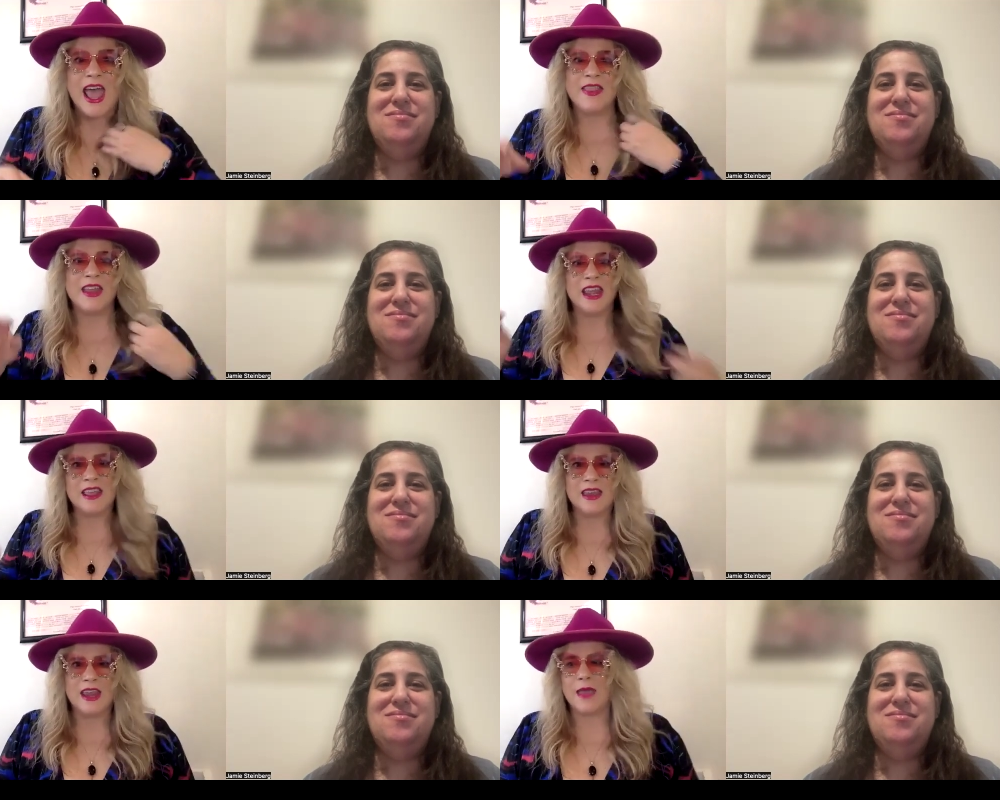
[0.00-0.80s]
Speaker 1: and then
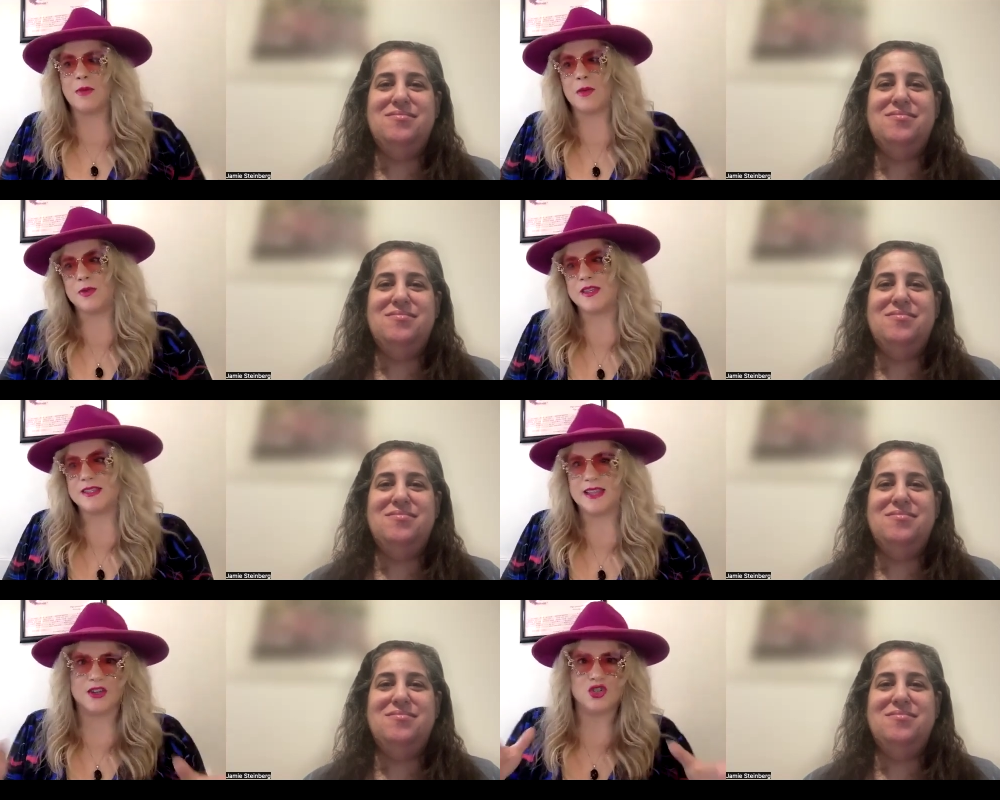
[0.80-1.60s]
Ethan came up with this
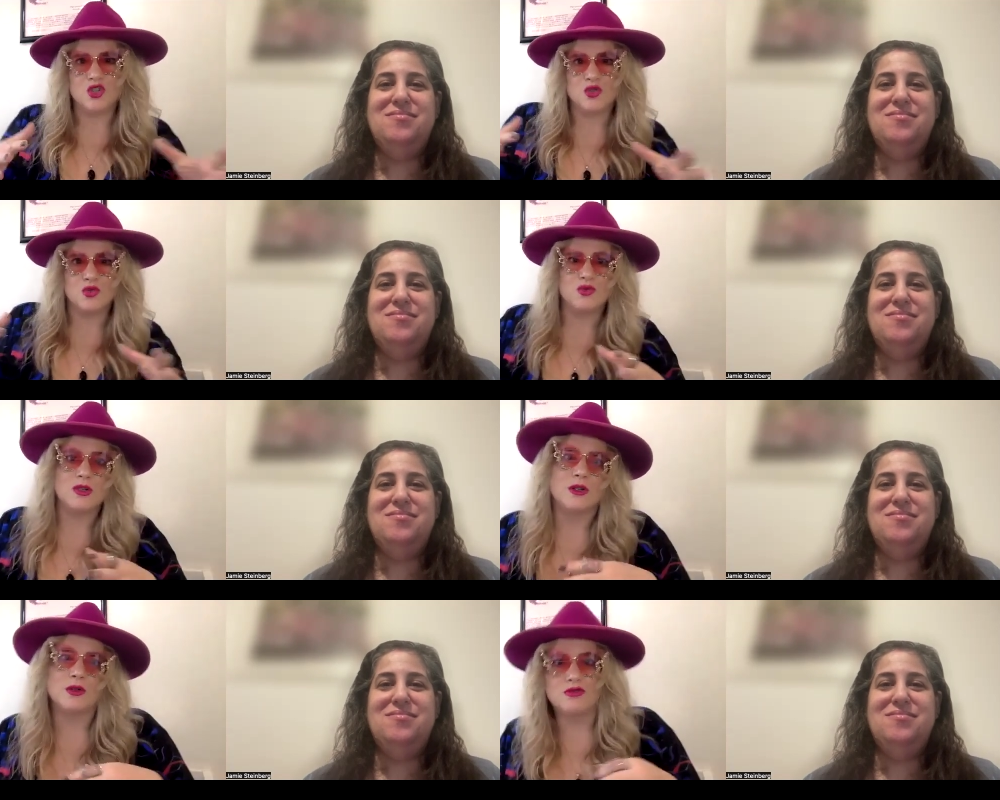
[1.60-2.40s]
like,
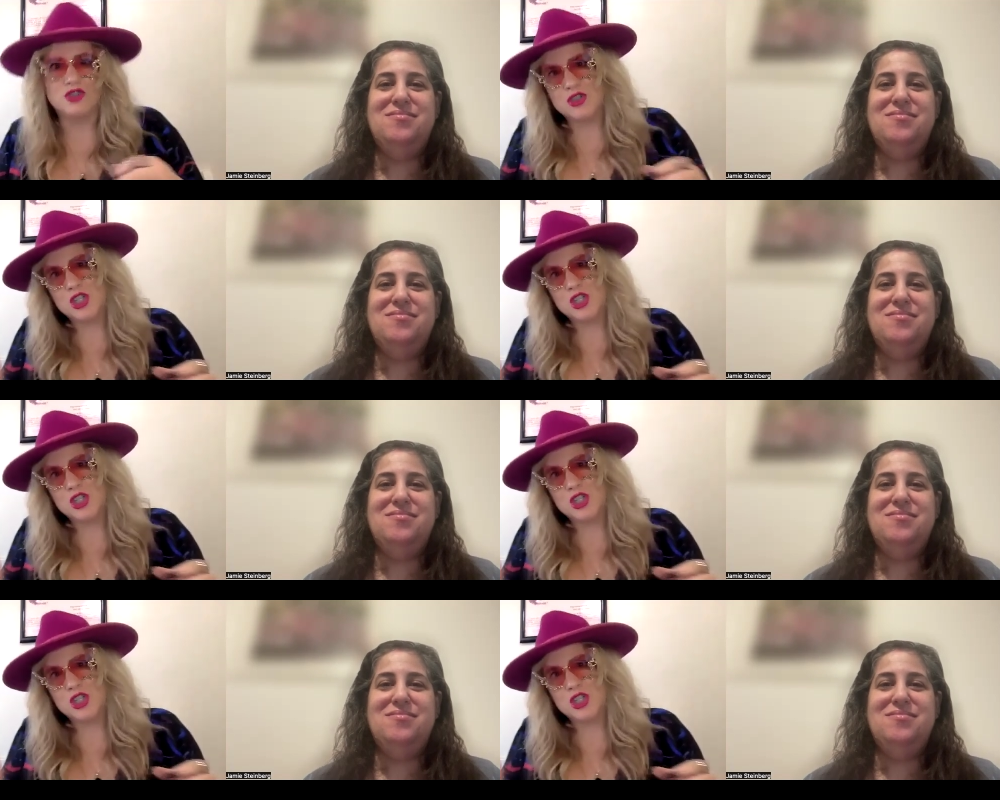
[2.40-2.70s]
I was like,